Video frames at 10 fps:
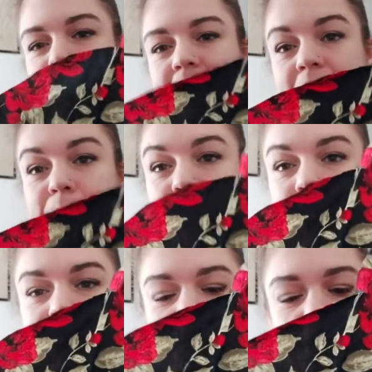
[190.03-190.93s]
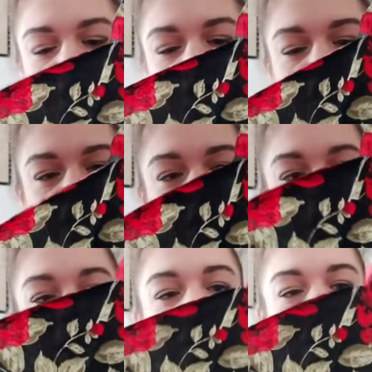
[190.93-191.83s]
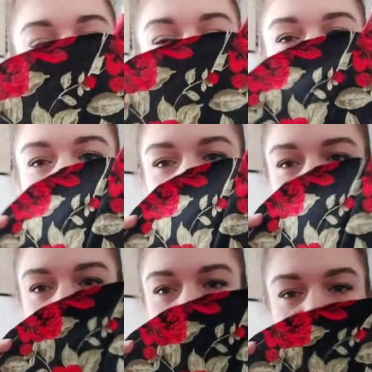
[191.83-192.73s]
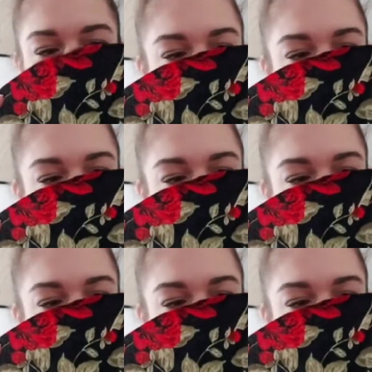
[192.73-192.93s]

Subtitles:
with the pocket sewn on. And then the next step